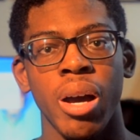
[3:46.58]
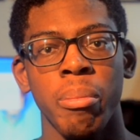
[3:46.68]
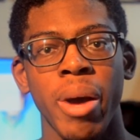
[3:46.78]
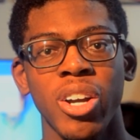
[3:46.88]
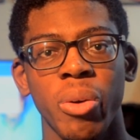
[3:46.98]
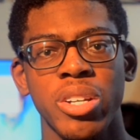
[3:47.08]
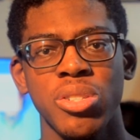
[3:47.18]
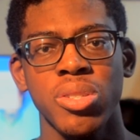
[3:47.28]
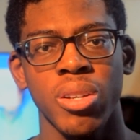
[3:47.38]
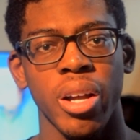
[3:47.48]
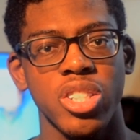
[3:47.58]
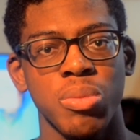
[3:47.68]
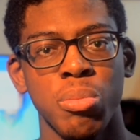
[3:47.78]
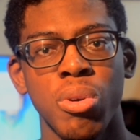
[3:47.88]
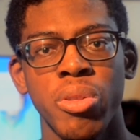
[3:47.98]
macOS just a lot
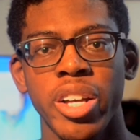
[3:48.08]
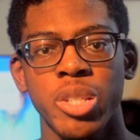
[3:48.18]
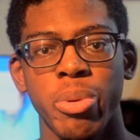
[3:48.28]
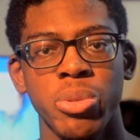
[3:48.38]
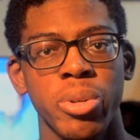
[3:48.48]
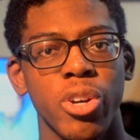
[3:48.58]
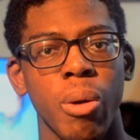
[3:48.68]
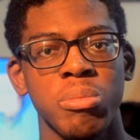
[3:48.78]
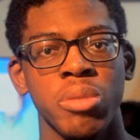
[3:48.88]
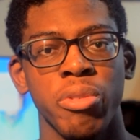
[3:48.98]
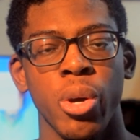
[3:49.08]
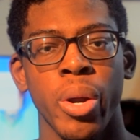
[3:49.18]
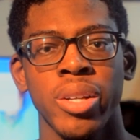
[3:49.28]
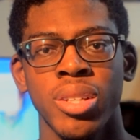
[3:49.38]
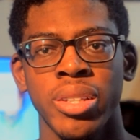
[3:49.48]
smoother, especially when it comes to
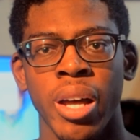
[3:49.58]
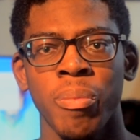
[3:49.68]
video editing.